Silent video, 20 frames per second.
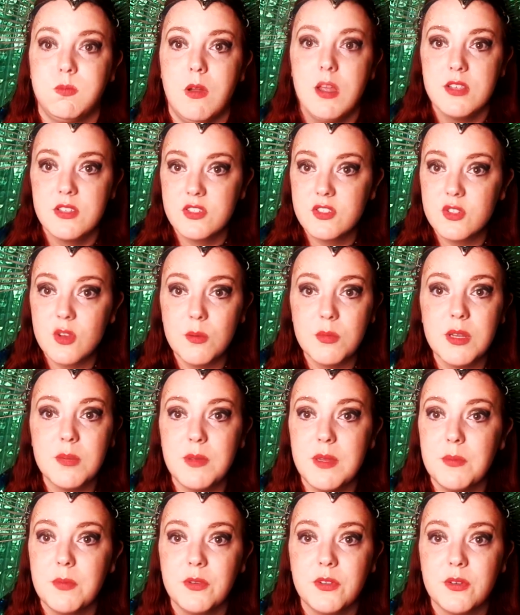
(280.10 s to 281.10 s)
So many
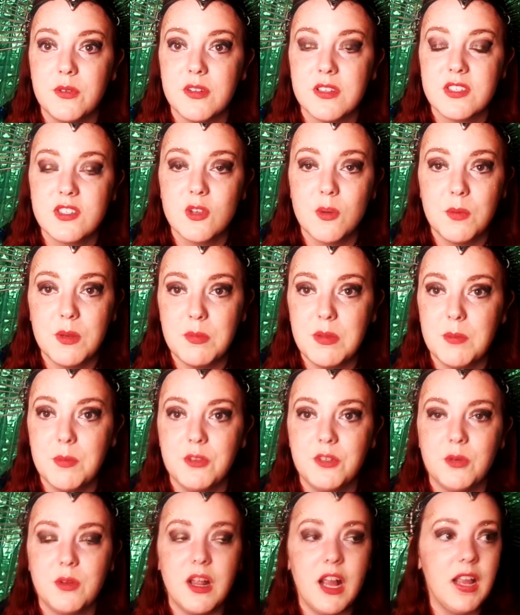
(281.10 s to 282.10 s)
people do it, so many people do it.